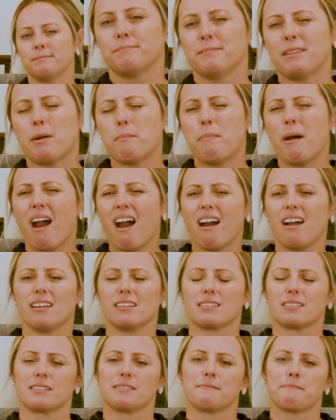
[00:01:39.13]
Now
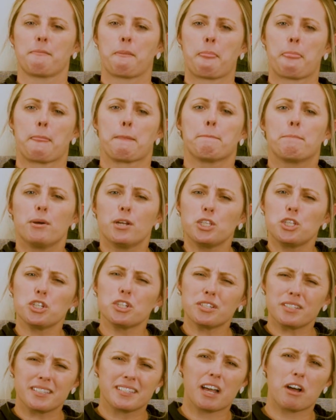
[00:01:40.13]
pause. Put
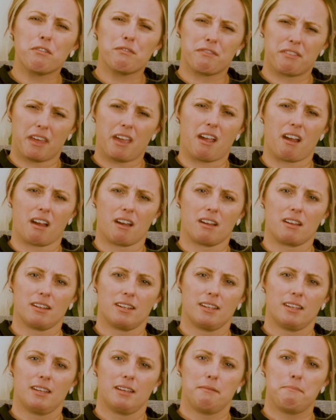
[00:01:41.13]
yourself there.
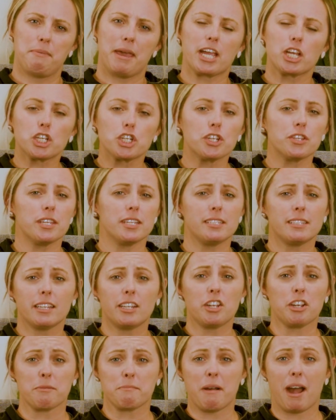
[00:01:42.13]
Picture this
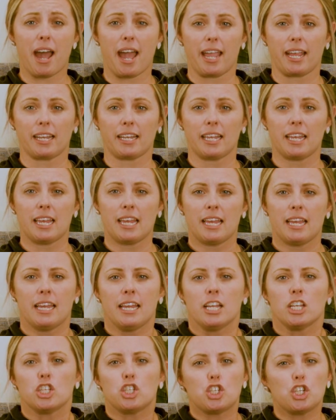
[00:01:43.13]
in your mind.
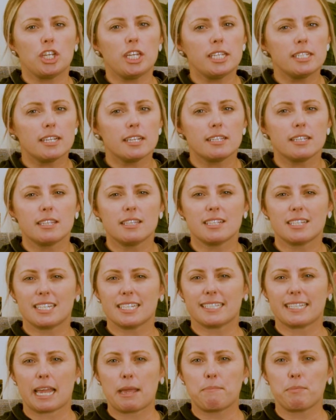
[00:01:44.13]
Jesus and the
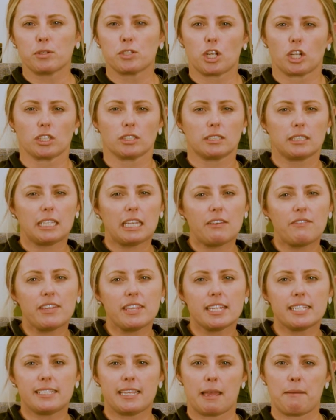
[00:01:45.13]
disciples are
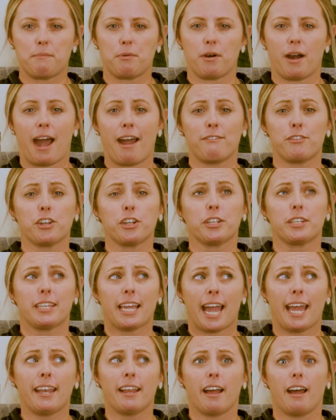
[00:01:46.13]
leaving the temple after
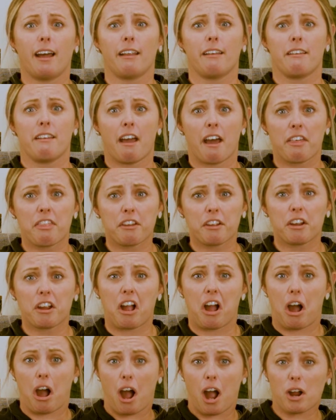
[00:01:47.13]
yet
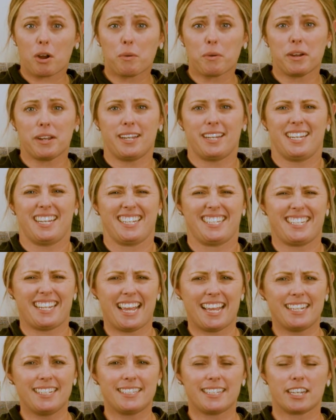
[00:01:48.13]
another awkward and
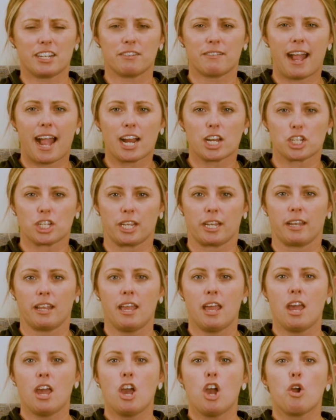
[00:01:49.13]
intense interaction
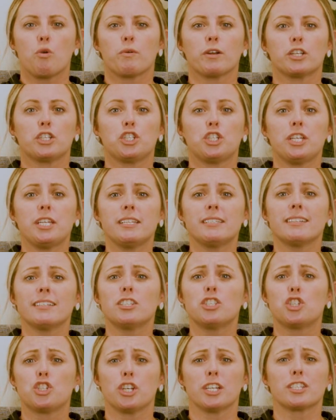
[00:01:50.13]
where
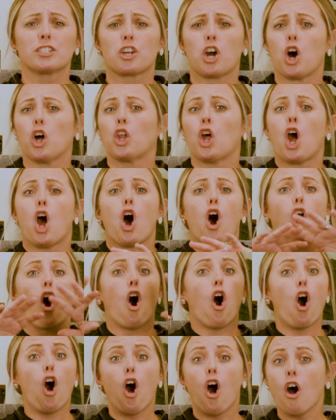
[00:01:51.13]
Jesus just called
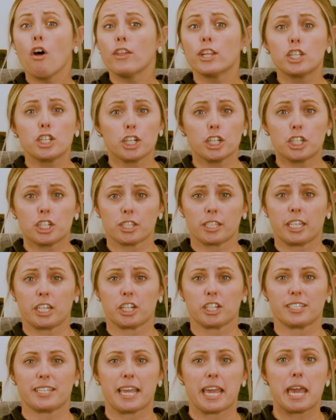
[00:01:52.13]
all the church
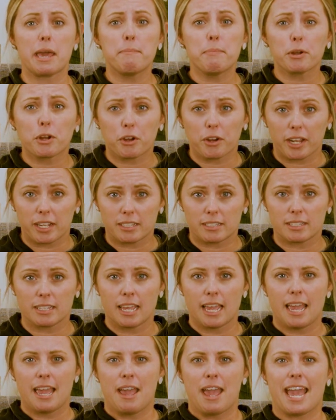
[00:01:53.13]
leaders hypocrites
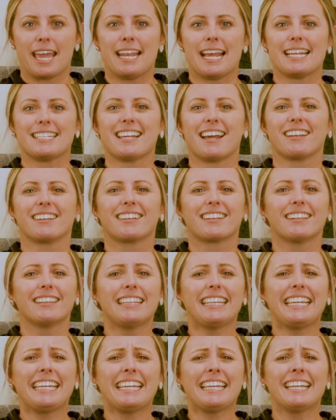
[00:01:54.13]
and as
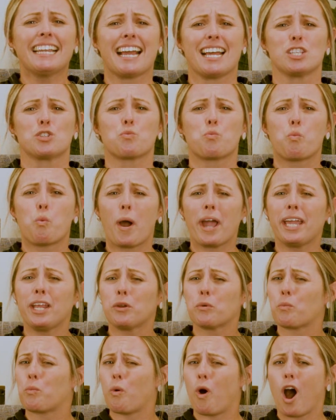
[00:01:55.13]
unclean as
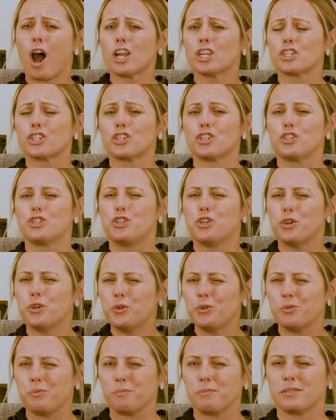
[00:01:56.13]
whitewashed
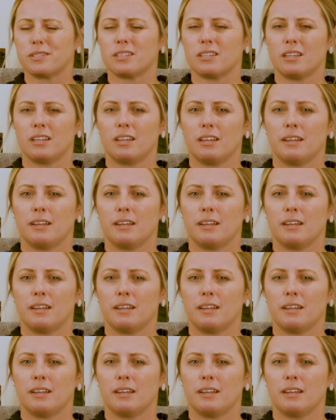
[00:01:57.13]
tombs.